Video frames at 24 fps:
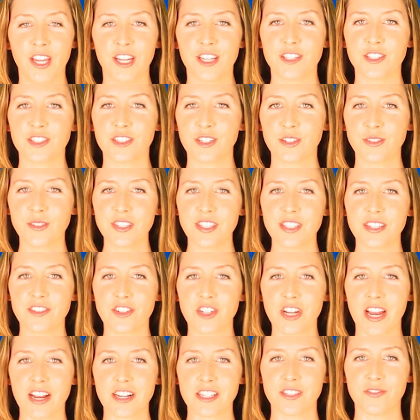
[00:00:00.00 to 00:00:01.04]
Students at
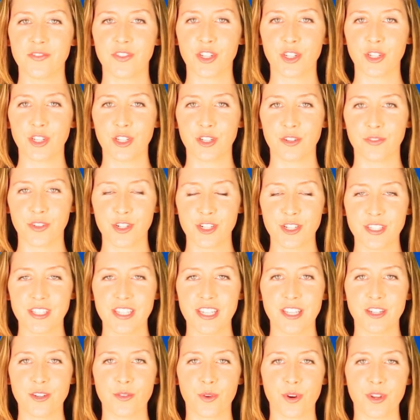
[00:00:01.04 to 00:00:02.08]
Jacksonville University
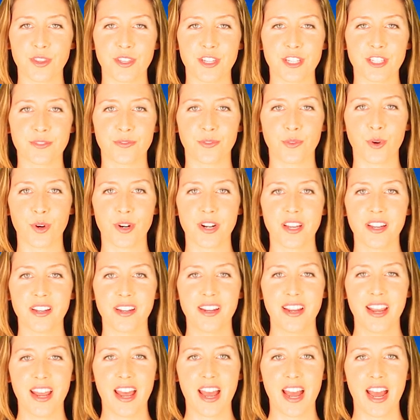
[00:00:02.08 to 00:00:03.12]
in Northeast Florida
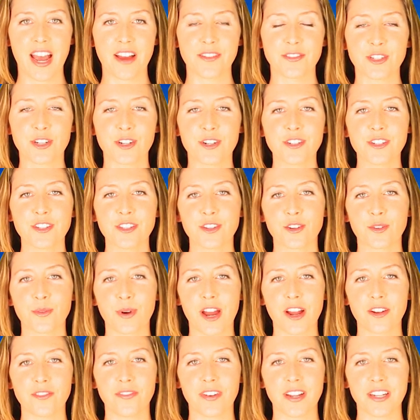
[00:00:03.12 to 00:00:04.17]
have turned to the
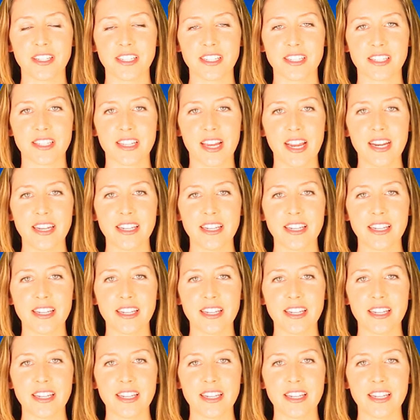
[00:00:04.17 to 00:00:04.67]
crowdfunding site